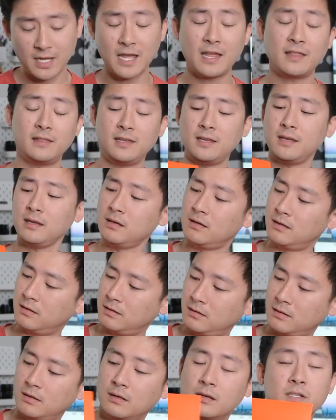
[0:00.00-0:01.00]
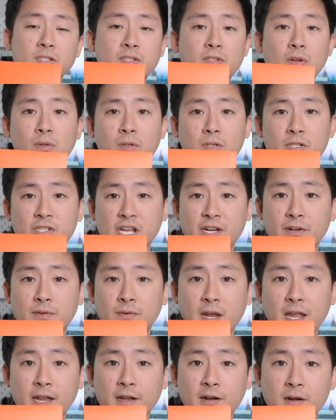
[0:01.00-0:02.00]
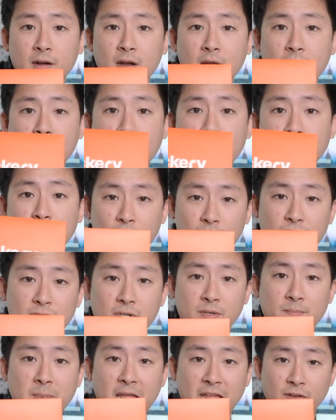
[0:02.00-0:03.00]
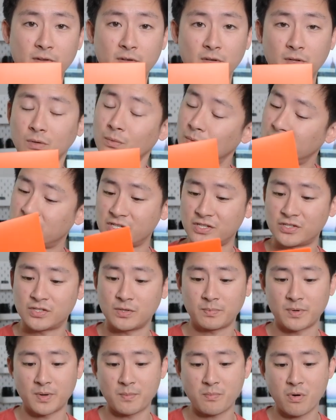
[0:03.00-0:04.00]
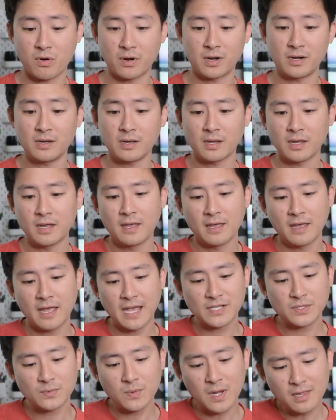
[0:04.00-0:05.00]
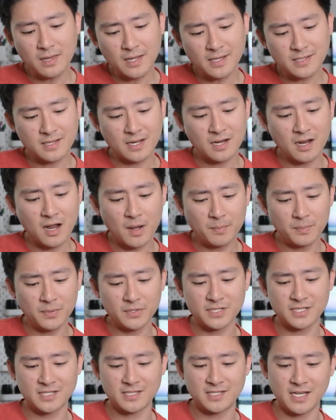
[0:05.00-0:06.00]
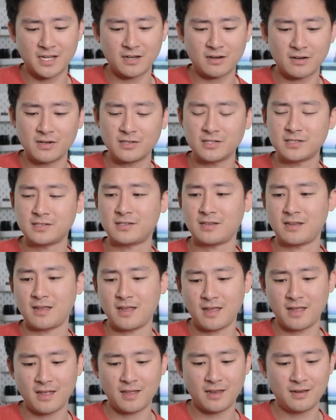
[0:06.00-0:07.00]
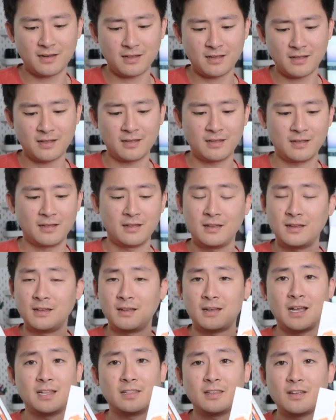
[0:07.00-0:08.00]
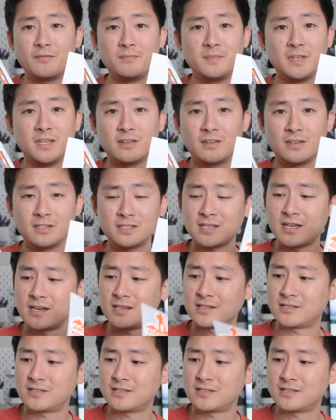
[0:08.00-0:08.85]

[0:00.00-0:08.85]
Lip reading: get the solar generator user manual, which is super important, as well as a couple stickers, and I love me a good set of